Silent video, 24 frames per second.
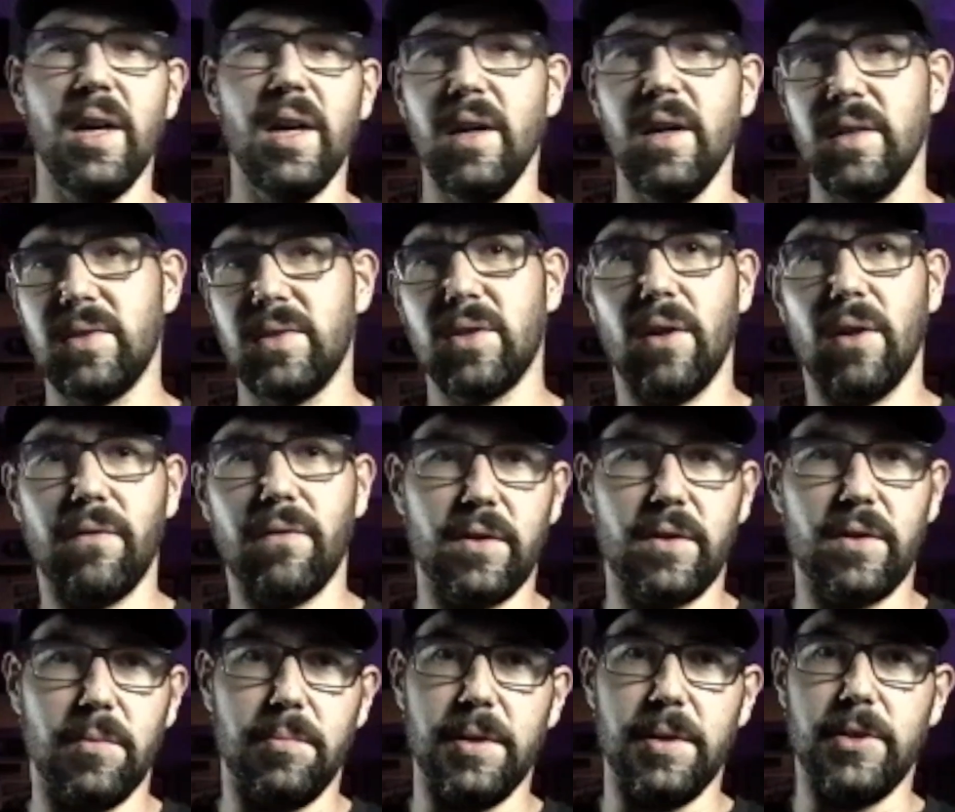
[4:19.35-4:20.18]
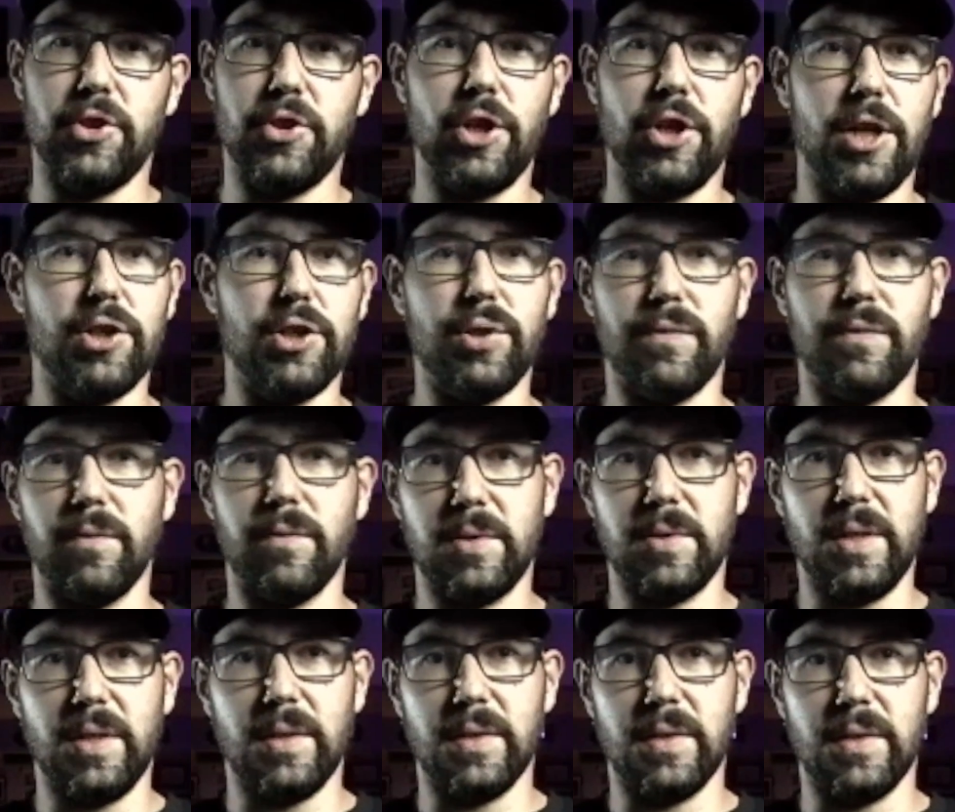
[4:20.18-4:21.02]
Stuff could be changing from
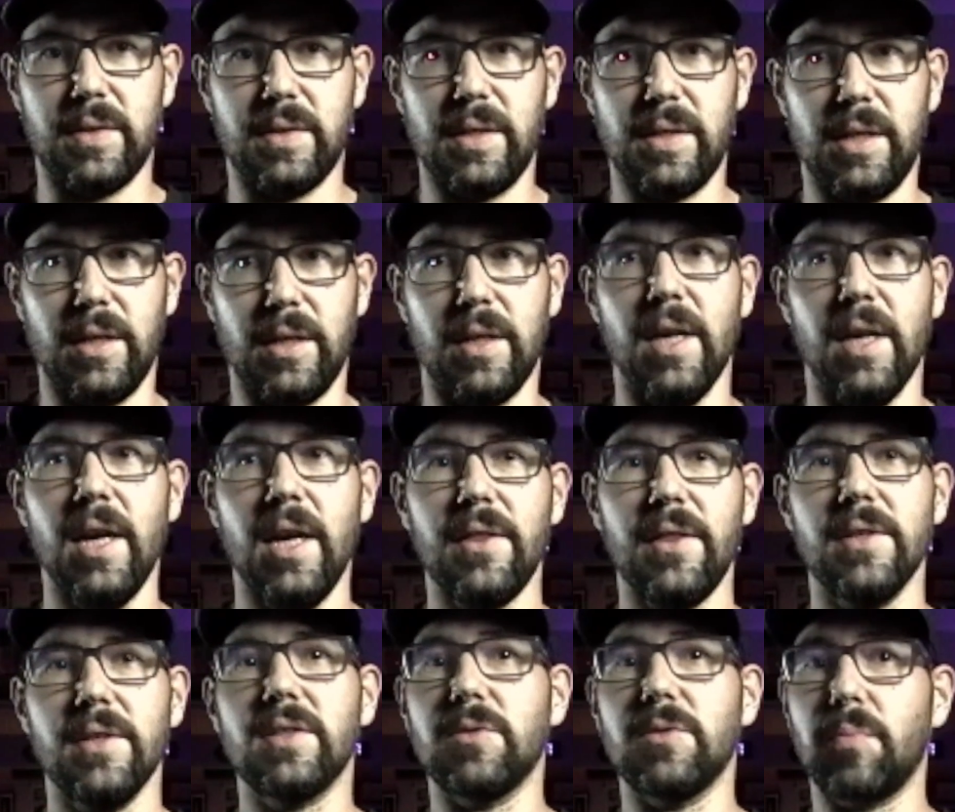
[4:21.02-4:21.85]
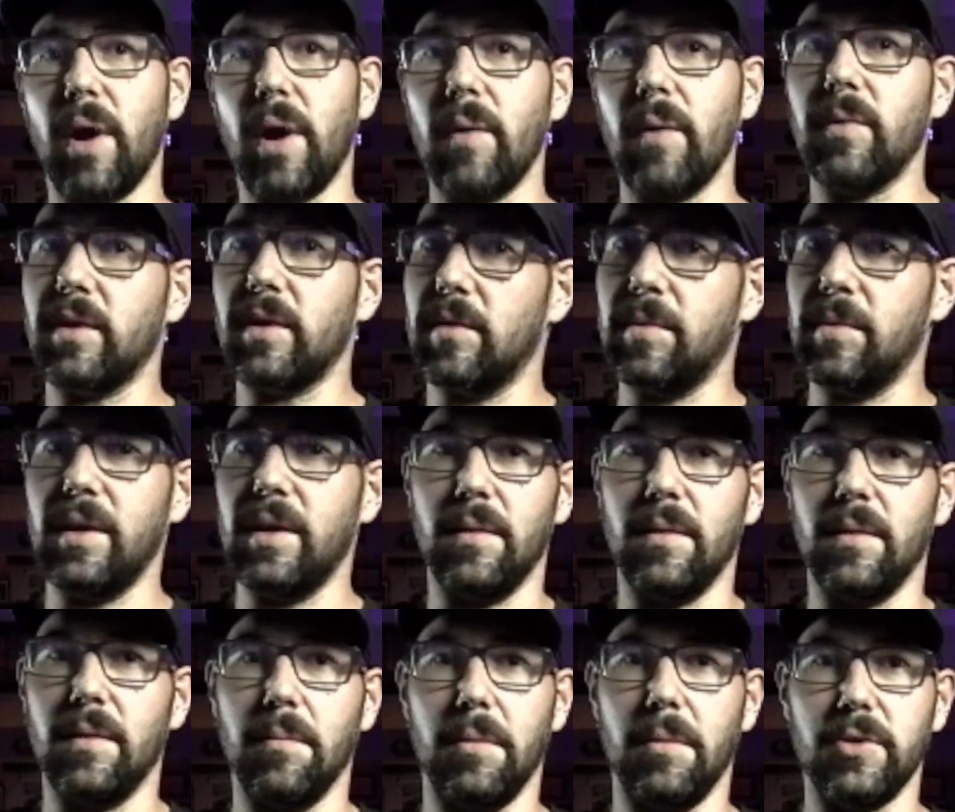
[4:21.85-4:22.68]
scene to scene. This is probably going to be
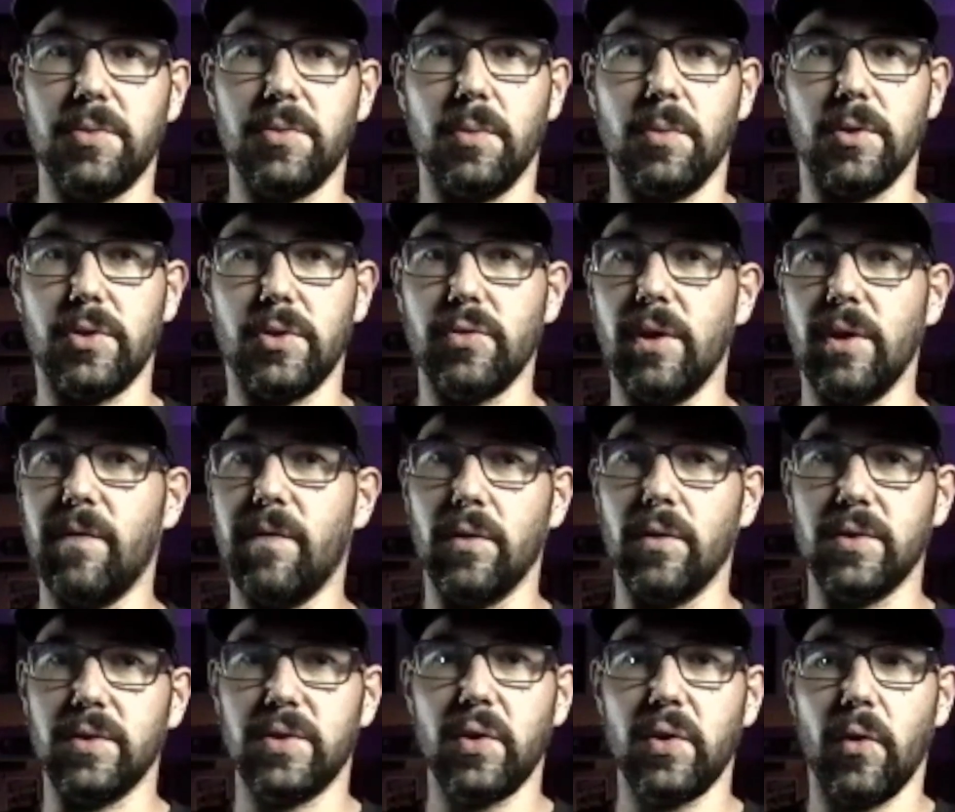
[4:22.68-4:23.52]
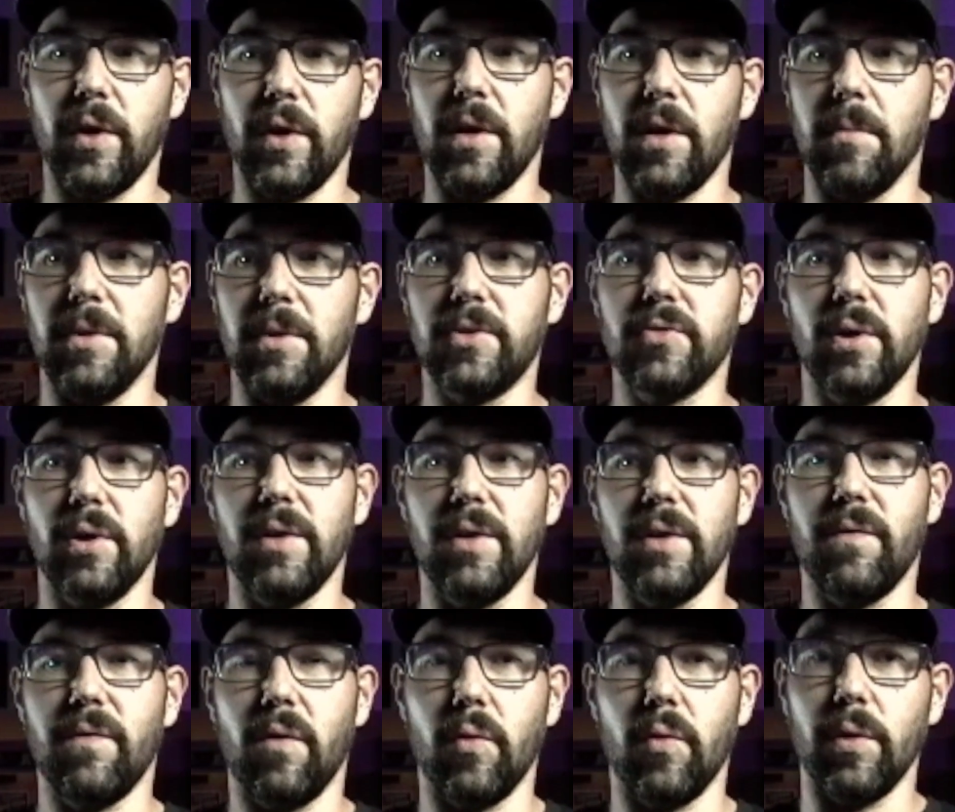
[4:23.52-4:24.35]
a much more straightforward story and a much
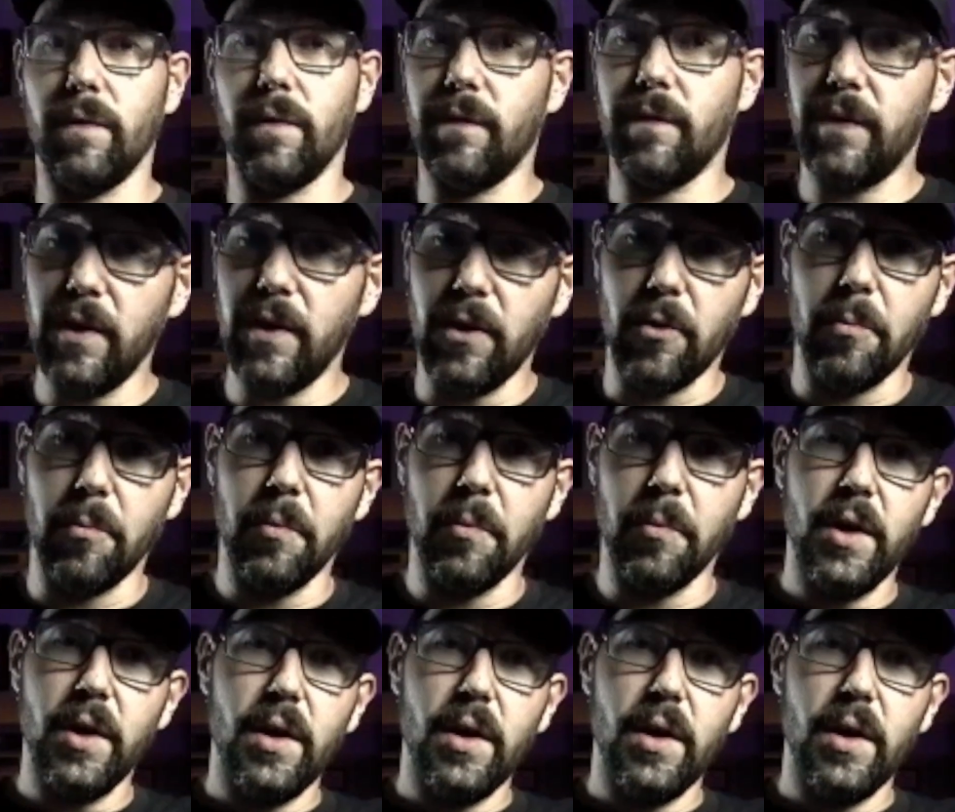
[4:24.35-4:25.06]
straightforward film.